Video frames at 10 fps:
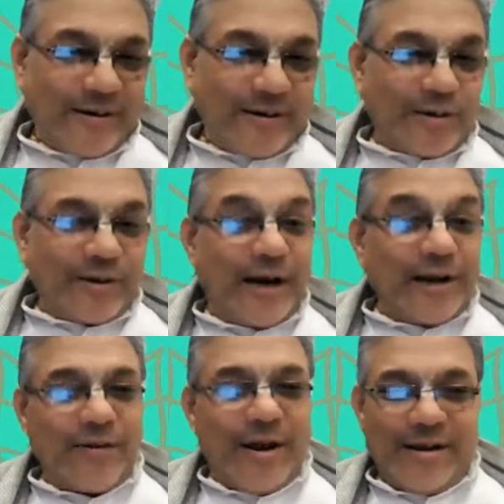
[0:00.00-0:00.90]
So that
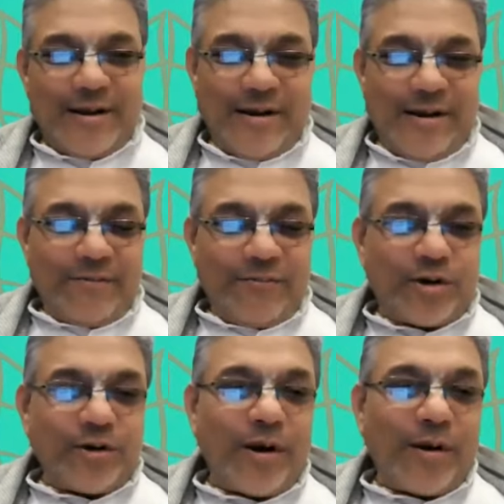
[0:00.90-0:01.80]
is why we
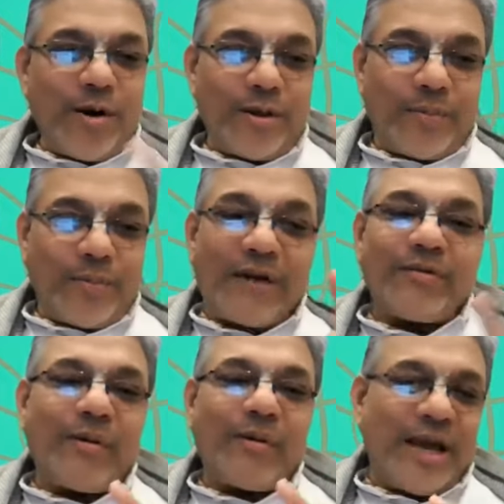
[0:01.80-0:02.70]
should not be on the
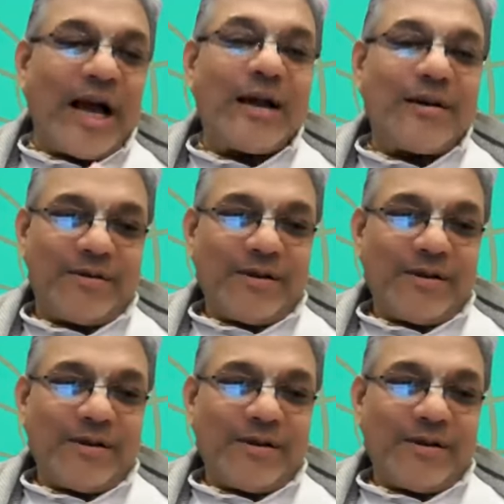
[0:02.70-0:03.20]
platform of Gyan.